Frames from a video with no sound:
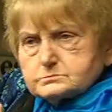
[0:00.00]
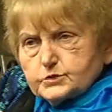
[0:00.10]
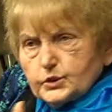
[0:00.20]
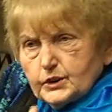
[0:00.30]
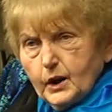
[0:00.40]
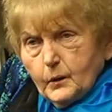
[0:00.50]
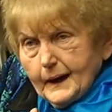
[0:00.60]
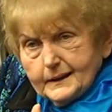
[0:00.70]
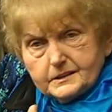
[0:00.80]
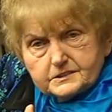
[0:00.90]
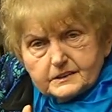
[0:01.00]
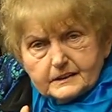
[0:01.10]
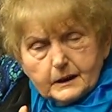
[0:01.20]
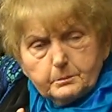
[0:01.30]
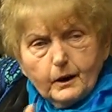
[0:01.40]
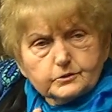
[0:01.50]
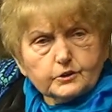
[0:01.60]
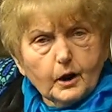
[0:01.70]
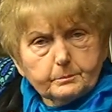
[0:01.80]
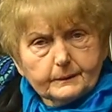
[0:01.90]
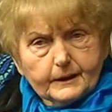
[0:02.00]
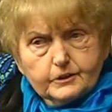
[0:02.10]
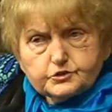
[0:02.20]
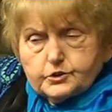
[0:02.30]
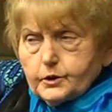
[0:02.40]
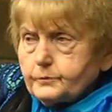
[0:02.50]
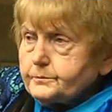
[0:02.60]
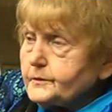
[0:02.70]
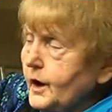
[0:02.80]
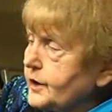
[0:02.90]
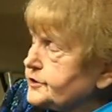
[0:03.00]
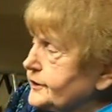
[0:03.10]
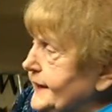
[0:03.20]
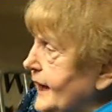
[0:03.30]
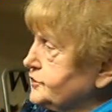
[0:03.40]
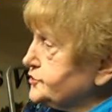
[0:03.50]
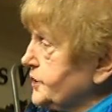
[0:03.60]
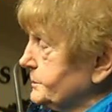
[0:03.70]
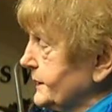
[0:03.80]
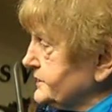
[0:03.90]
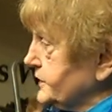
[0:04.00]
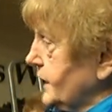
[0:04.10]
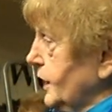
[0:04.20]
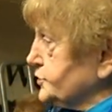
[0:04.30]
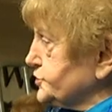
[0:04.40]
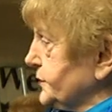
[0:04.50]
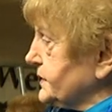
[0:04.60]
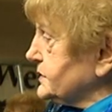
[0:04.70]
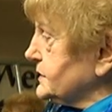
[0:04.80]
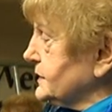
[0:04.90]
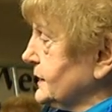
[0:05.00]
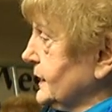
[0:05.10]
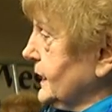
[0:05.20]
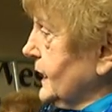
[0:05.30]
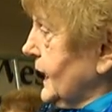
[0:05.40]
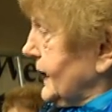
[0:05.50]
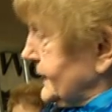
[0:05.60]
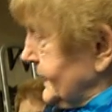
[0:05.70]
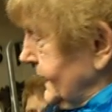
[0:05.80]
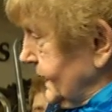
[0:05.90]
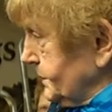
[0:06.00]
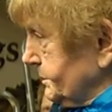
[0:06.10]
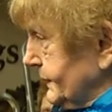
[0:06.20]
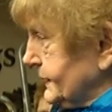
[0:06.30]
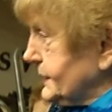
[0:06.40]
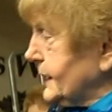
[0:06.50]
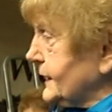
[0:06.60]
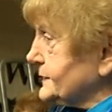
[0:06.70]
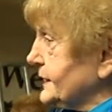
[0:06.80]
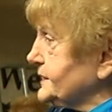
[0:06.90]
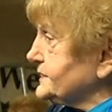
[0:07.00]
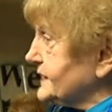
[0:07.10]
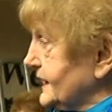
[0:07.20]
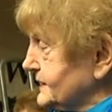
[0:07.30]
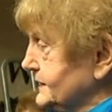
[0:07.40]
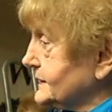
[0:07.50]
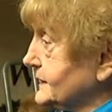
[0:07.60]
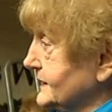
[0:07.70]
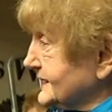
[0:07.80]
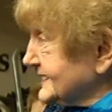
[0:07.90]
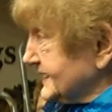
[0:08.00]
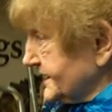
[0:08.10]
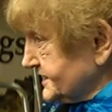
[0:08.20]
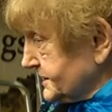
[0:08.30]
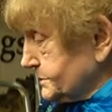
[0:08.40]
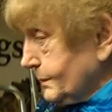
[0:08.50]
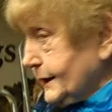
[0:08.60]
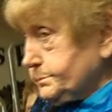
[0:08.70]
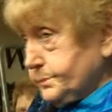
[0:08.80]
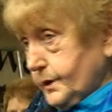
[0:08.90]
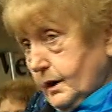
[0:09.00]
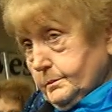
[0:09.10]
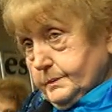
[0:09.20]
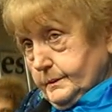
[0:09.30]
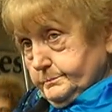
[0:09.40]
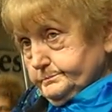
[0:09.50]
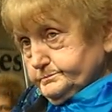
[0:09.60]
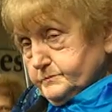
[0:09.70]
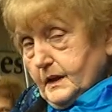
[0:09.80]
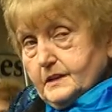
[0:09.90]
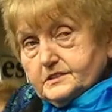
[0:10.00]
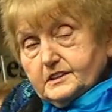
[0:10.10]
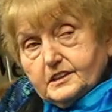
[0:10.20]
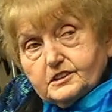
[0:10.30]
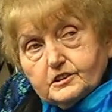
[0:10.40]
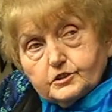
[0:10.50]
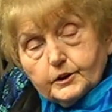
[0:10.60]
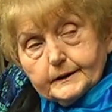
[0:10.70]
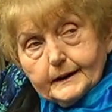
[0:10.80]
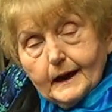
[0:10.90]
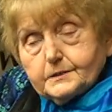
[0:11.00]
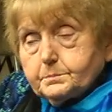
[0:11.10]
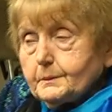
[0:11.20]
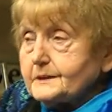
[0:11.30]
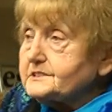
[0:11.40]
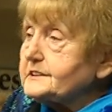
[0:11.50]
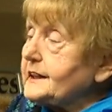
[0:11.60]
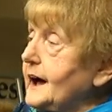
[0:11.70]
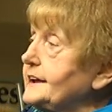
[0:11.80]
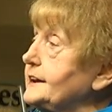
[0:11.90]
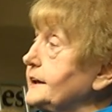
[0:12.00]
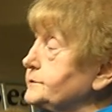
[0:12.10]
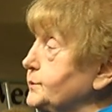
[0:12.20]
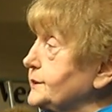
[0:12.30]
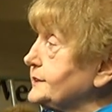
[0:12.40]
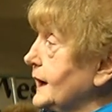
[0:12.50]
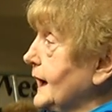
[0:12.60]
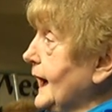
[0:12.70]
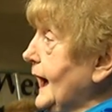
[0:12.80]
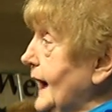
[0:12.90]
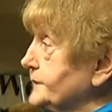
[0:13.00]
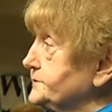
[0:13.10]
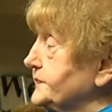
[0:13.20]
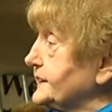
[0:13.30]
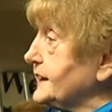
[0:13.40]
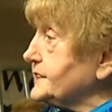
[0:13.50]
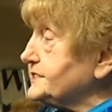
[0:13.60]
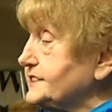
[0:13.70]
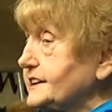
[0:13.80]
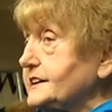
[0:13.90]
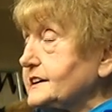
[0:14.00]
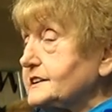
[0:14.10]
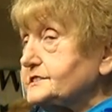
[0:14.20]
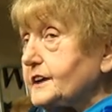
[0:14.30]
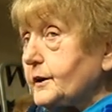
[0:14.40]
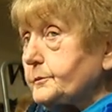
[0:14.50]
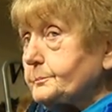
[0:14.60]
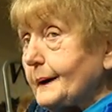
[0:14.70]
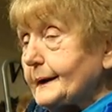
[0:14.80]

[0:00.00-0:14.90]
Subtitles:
do you know anything about the operation of the gas chambers in Auschwitz. And he immediately said, this is my problem. This is the nightmare that I live with every single day of my